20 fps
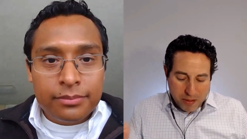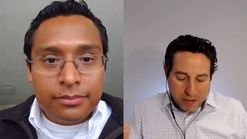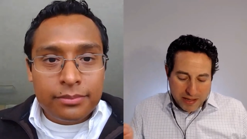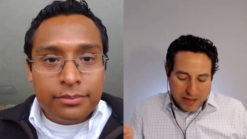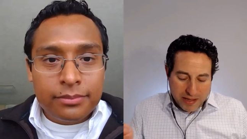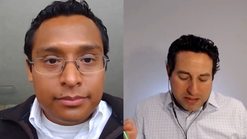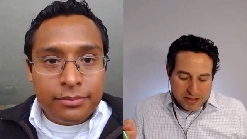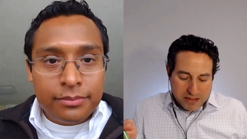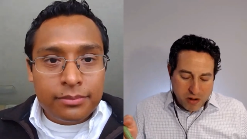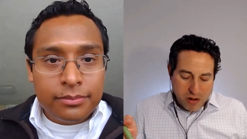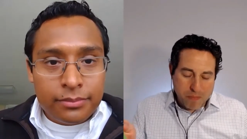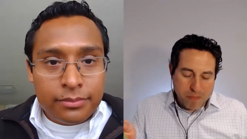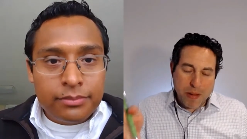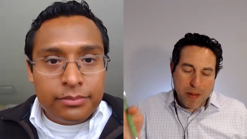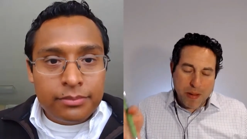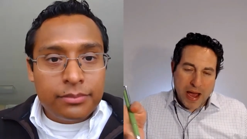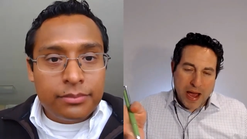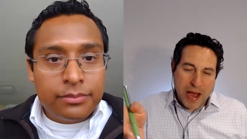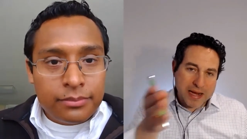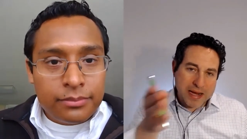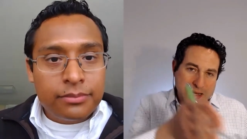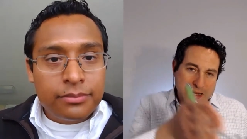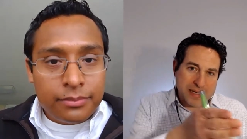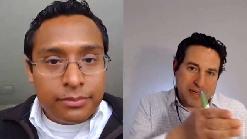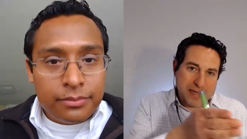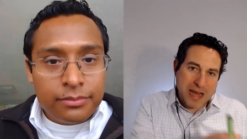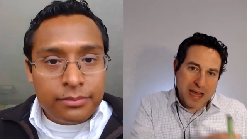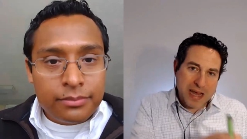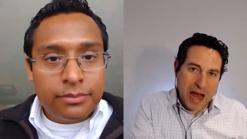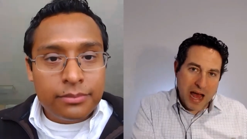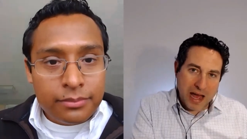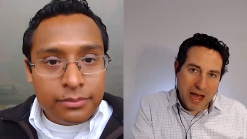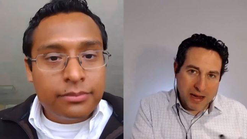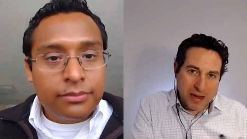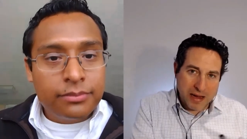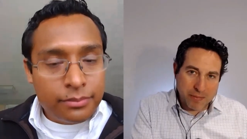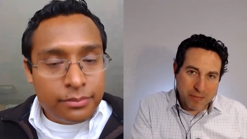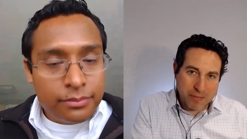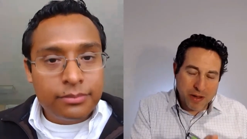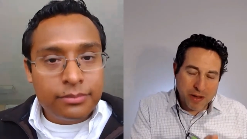Speaker 1: but let's go back in
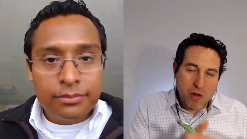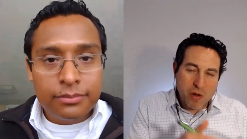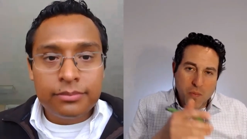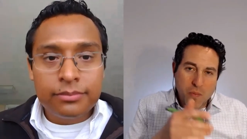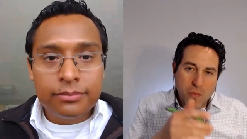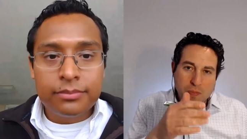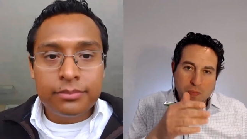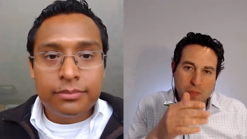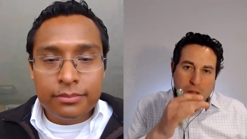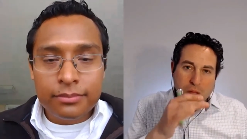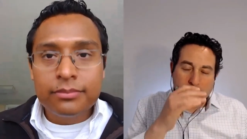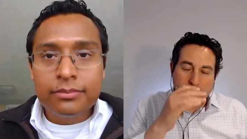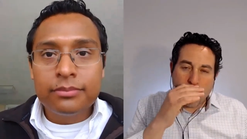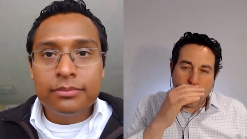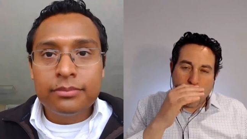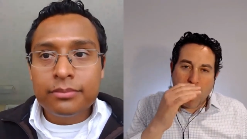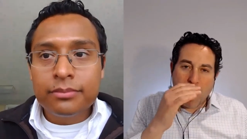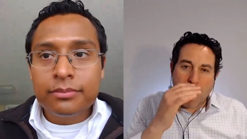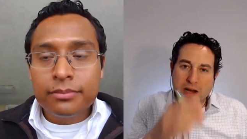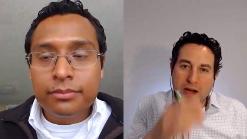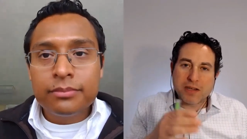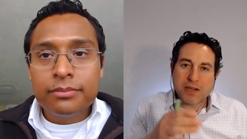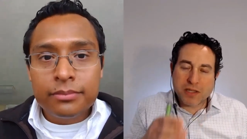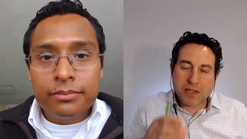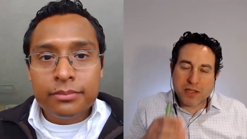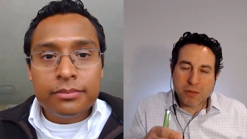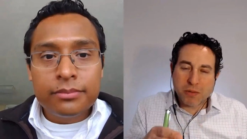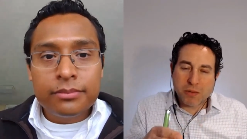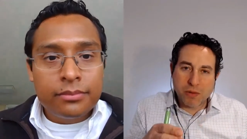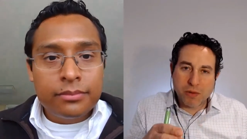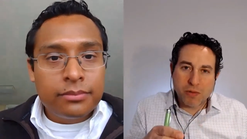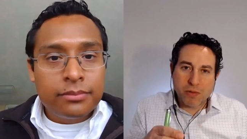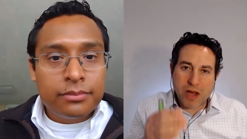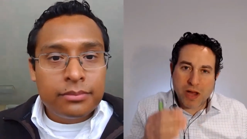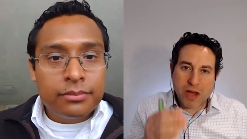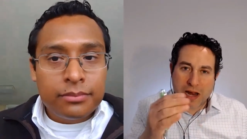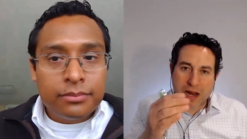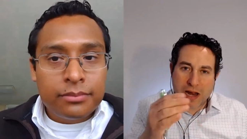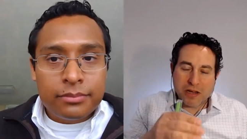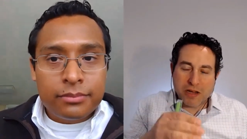time uh, walk us through
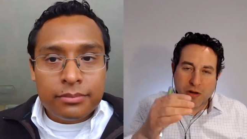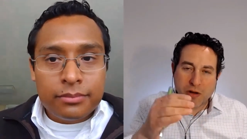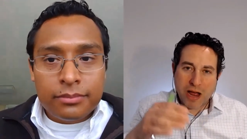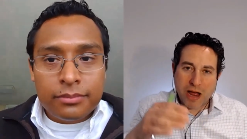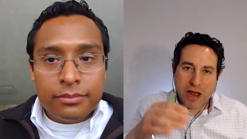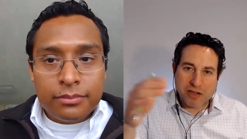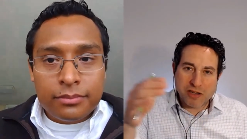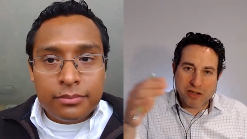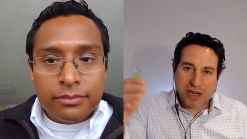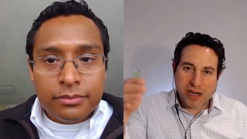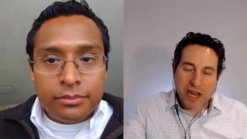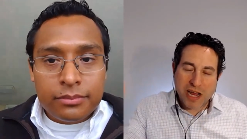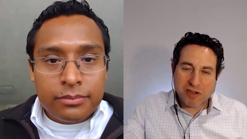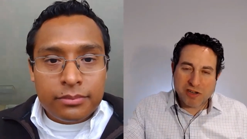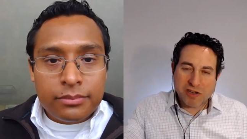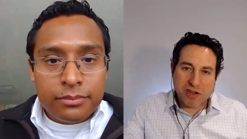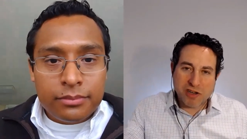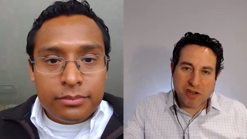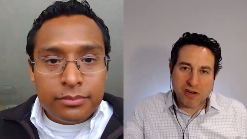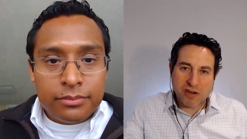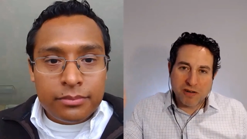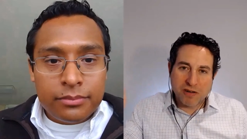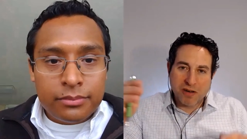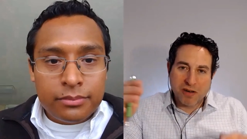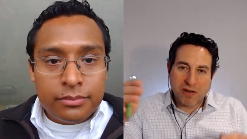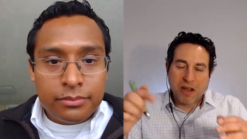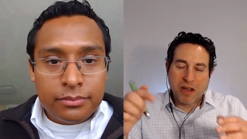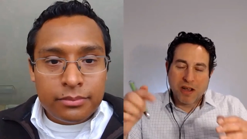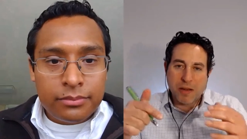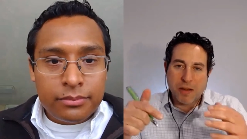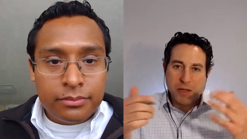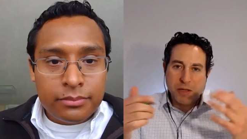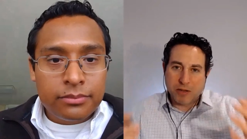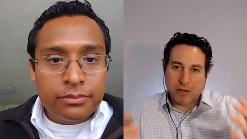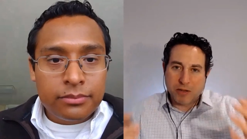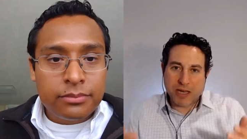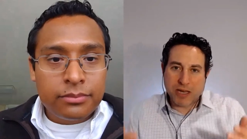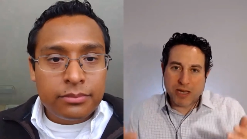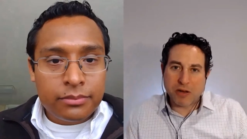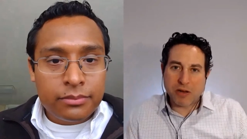kind of your education i mean
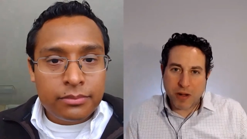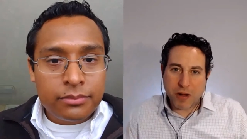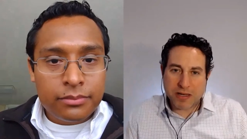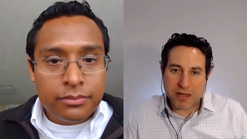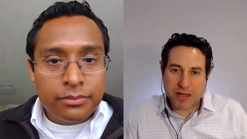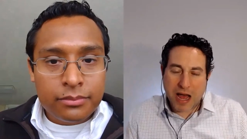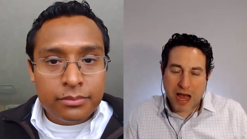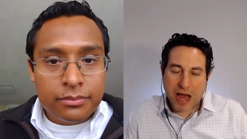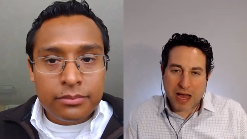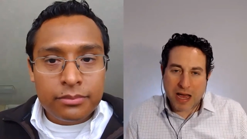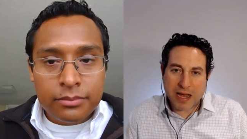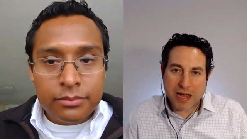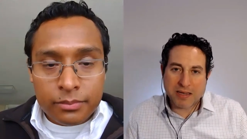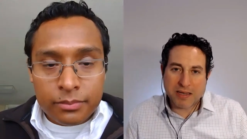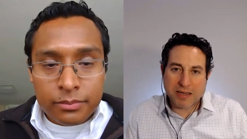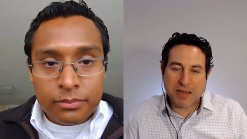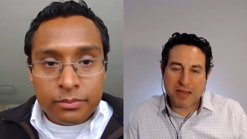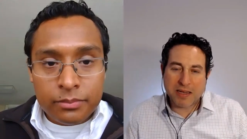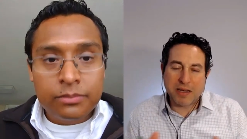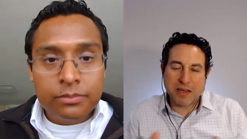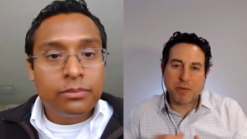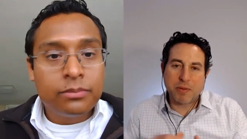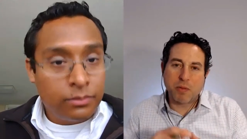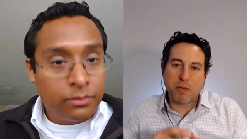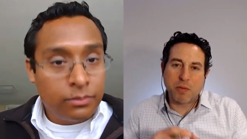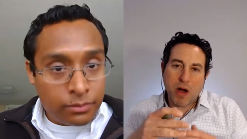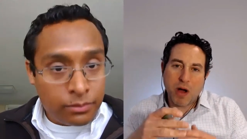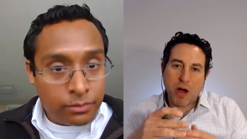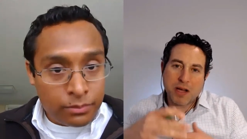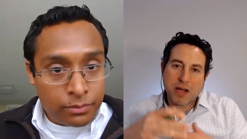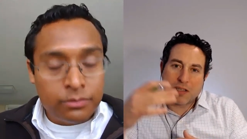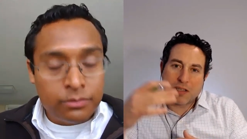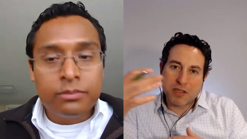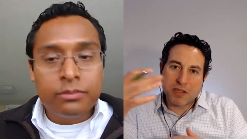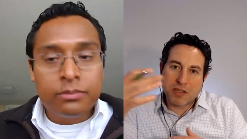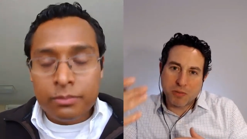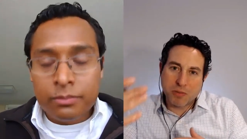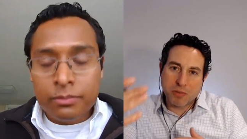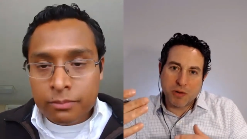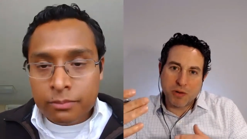you said you went to iit but walk
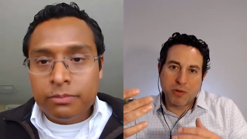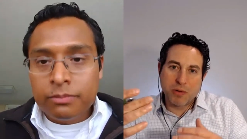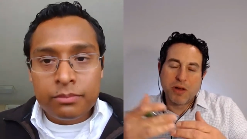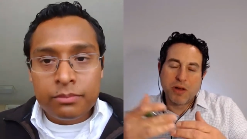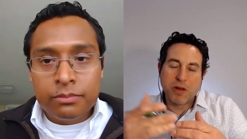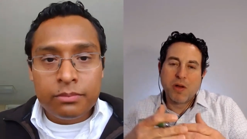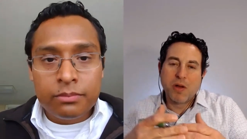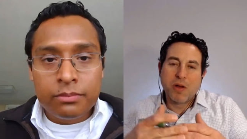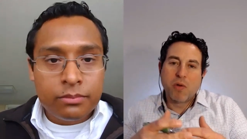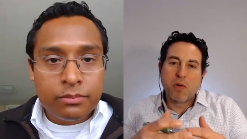us through